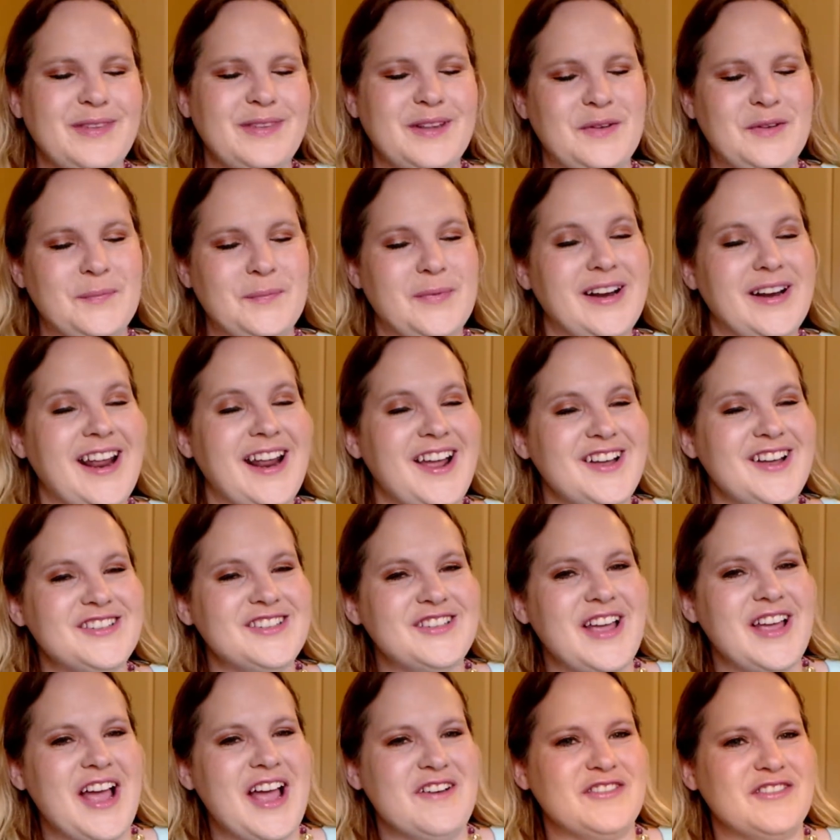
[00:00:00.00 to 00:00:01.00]
But I also
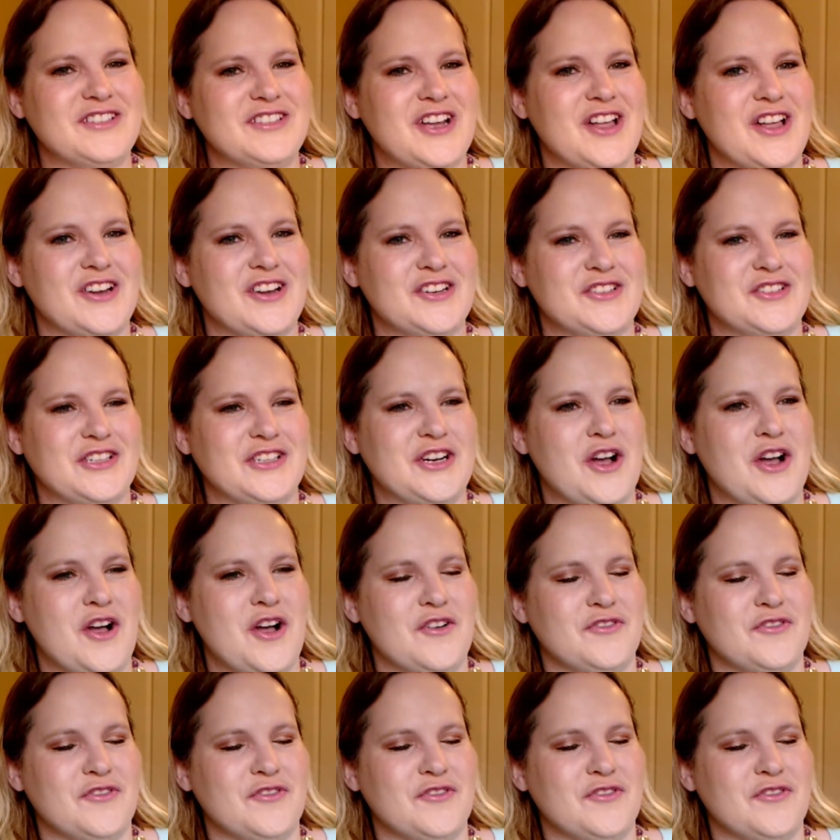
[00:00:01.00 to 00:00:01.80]
have a Dollar Tree haul